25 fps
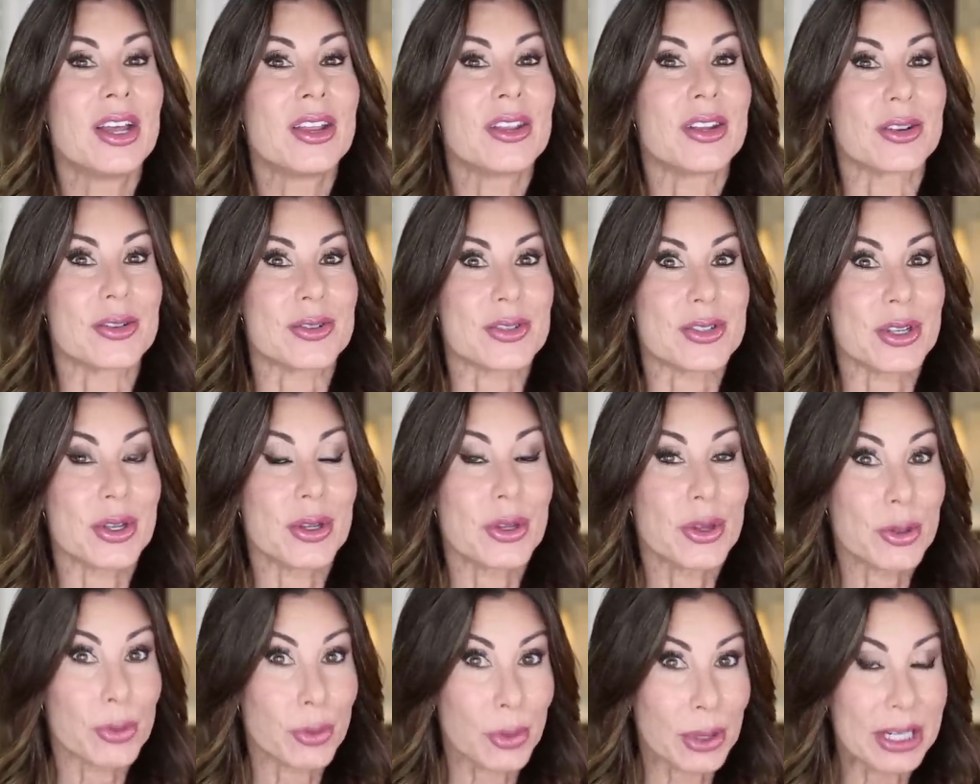There's
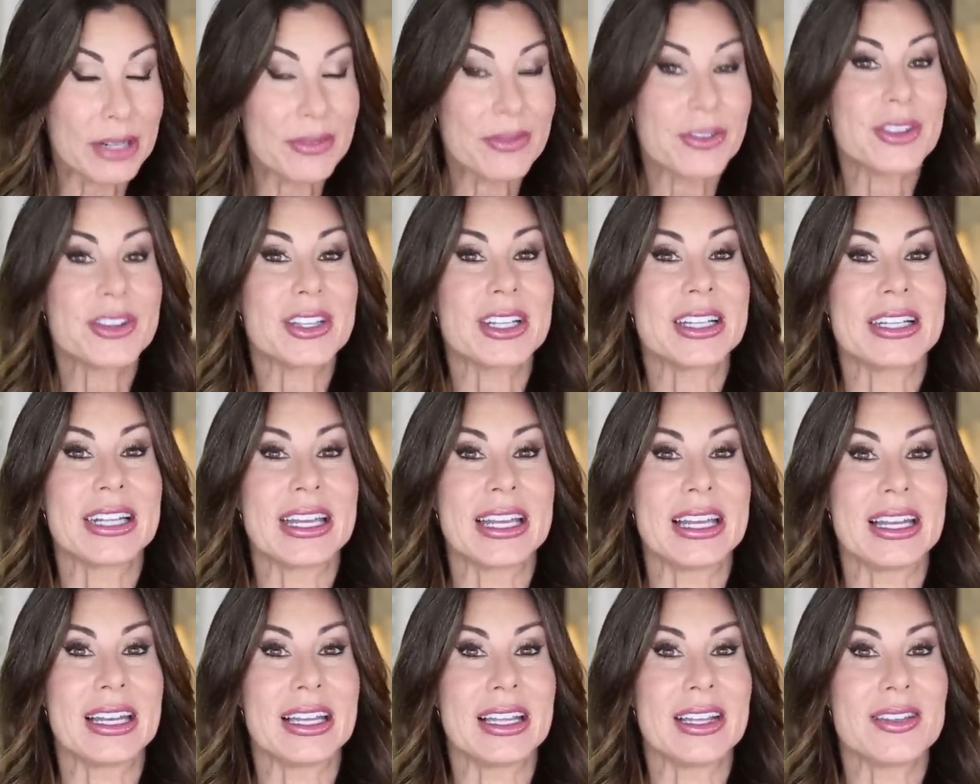three for the
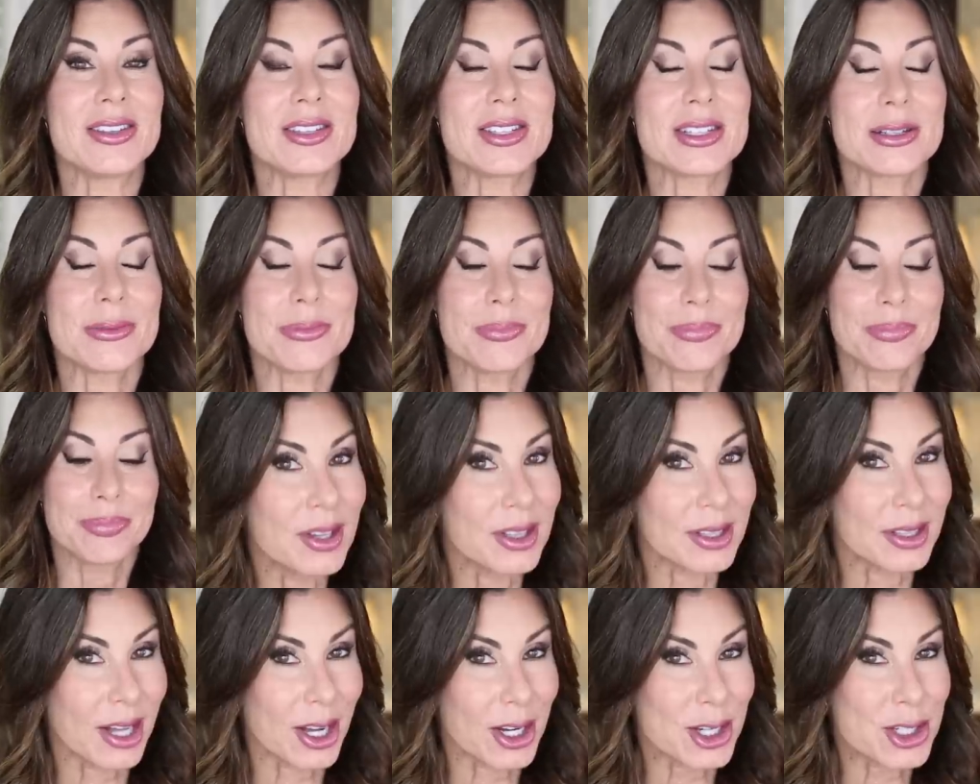ladies,
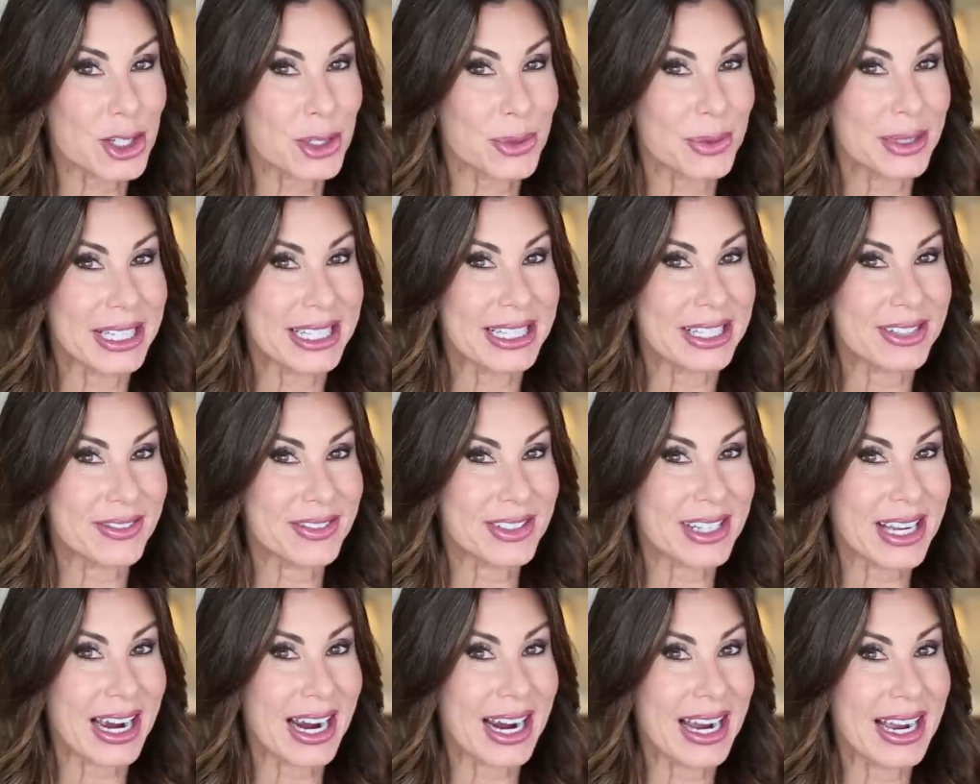the luxury
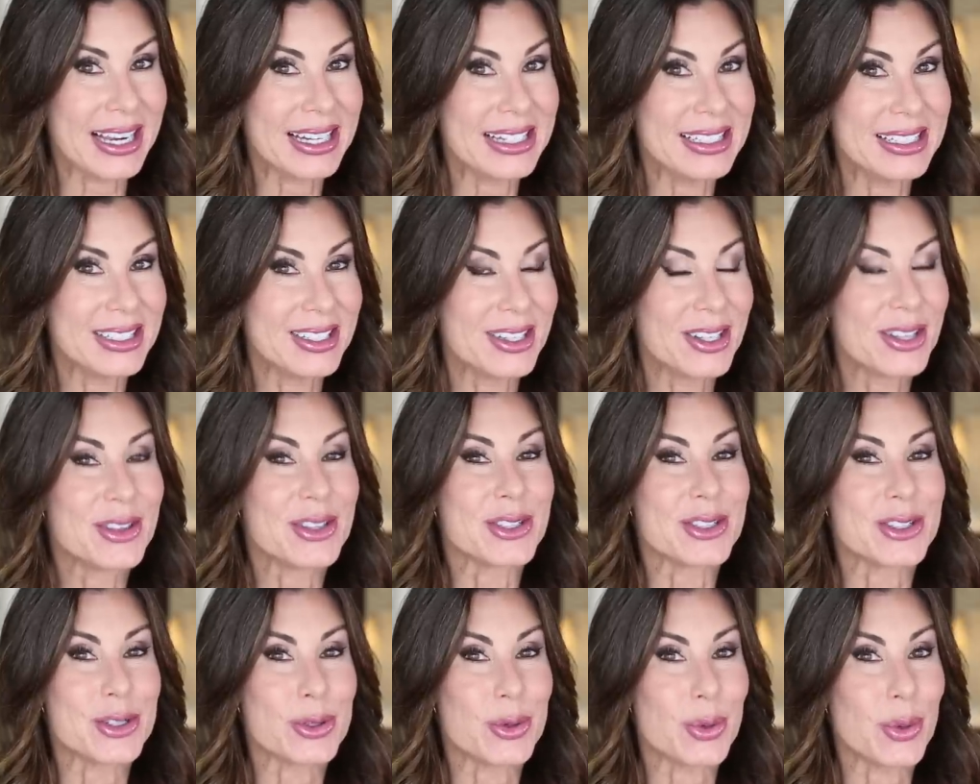gift guide,
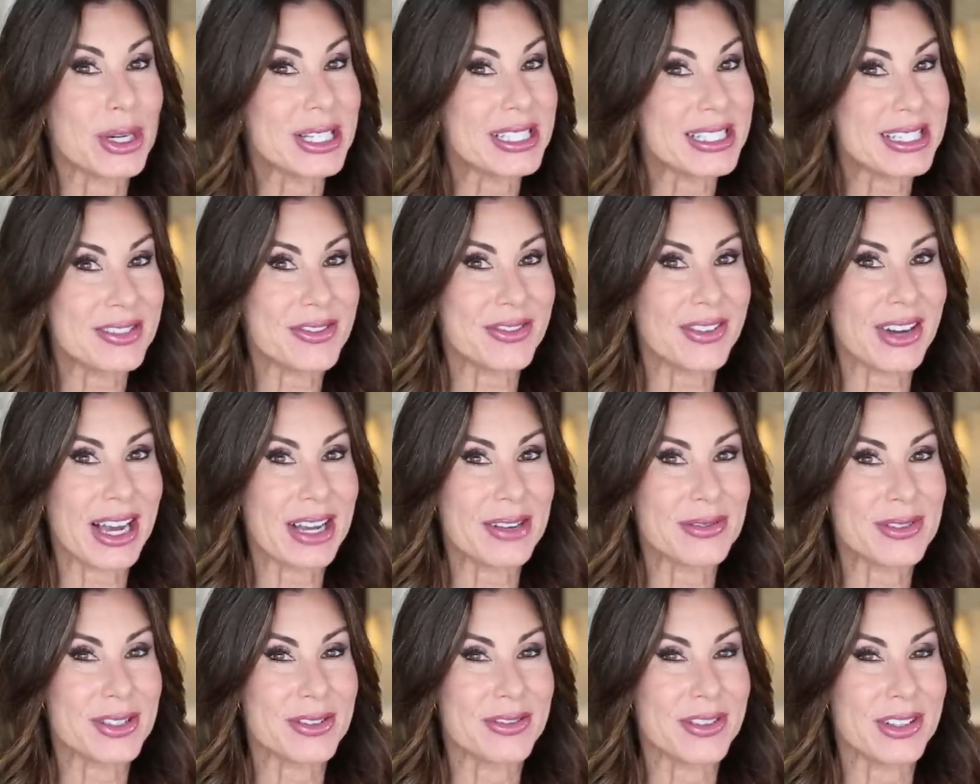the
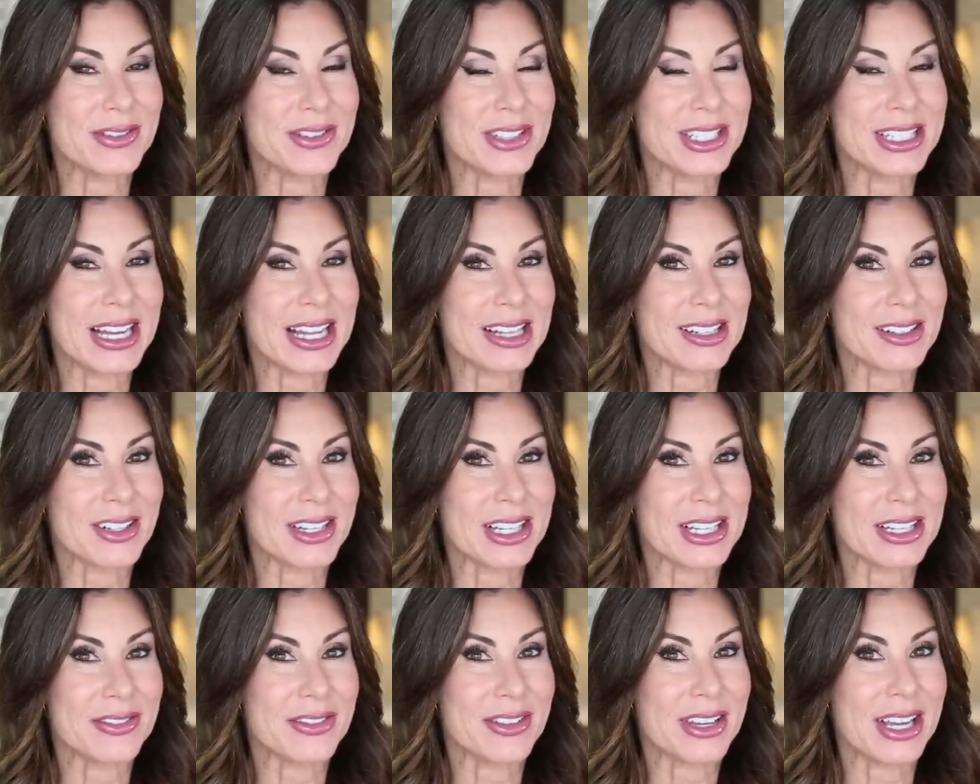$25 to
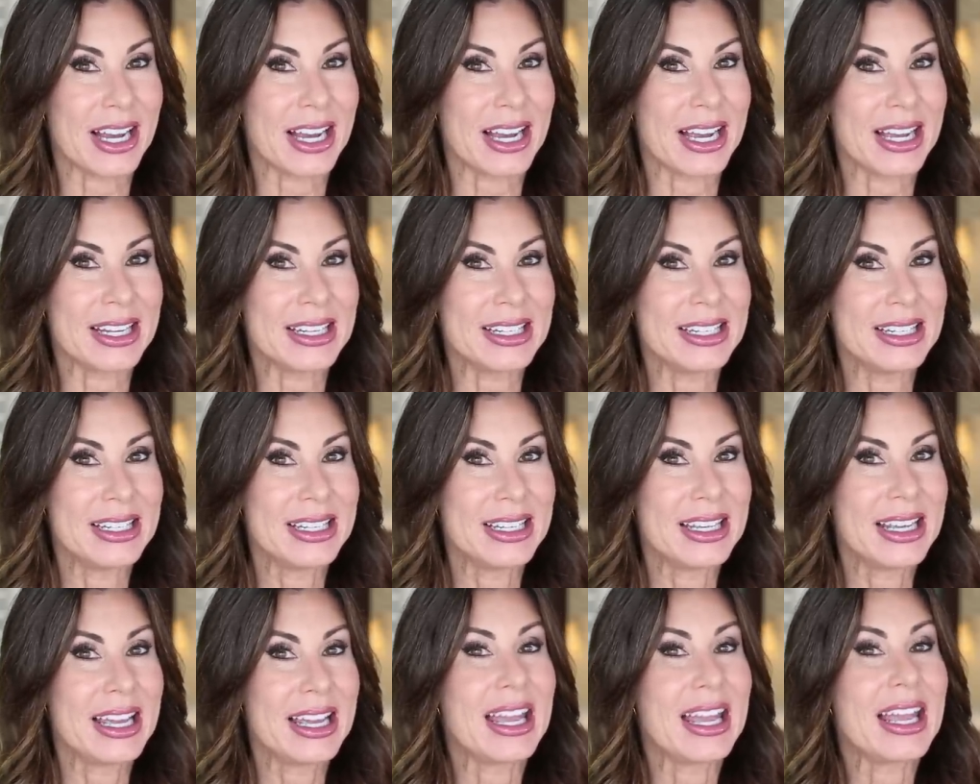$50 gift guide,
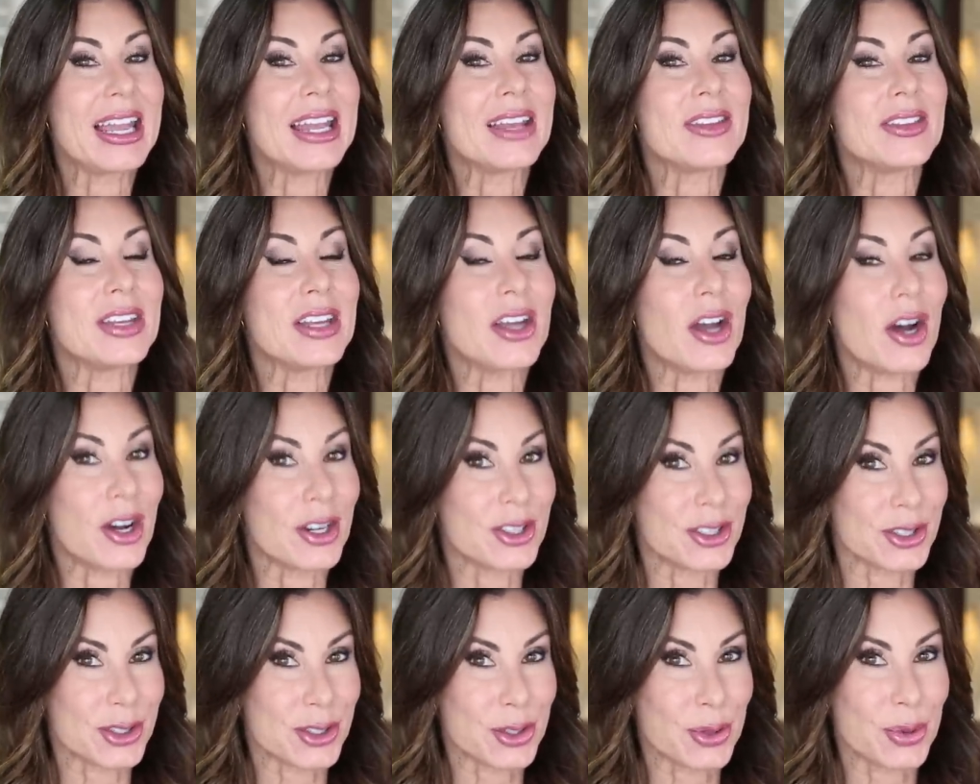and the
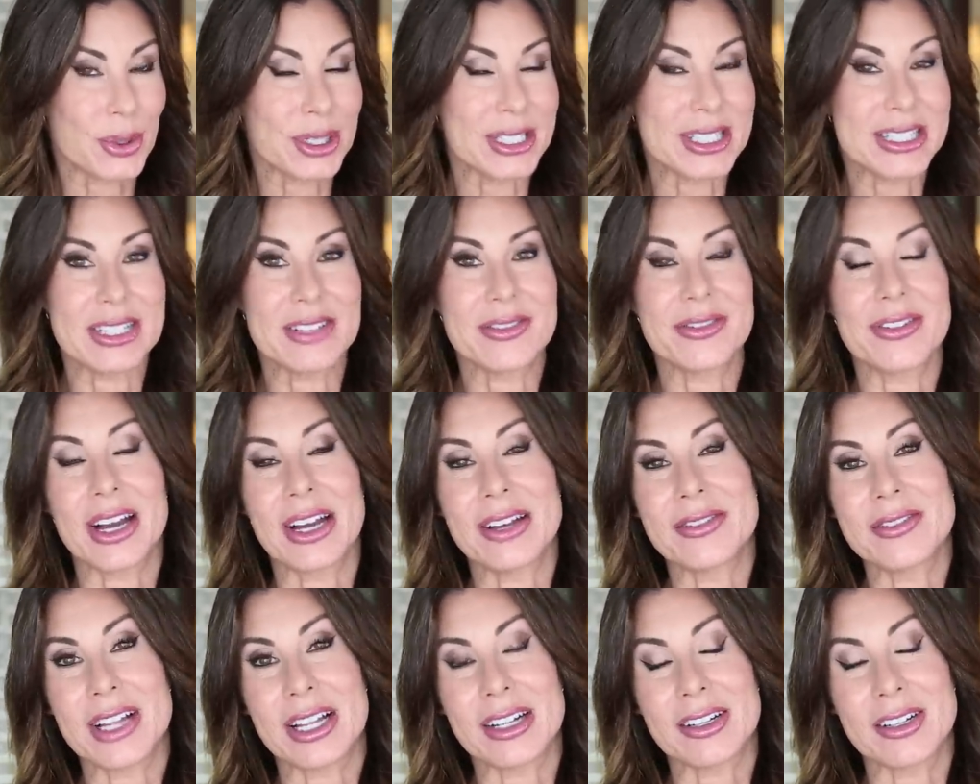under
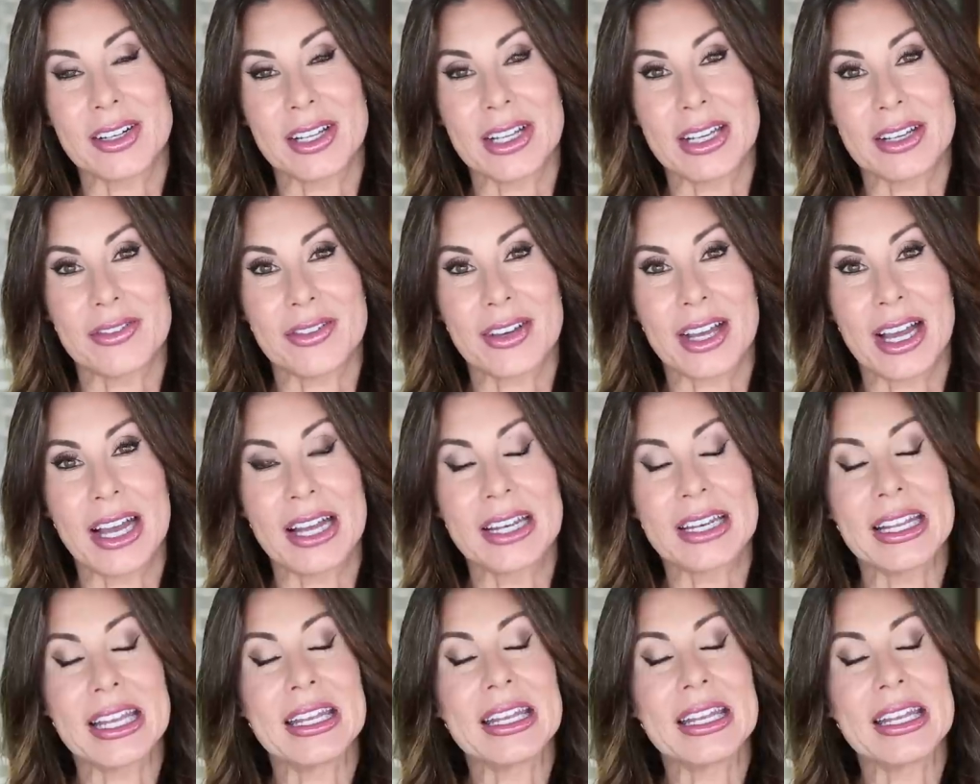$25 gift guide.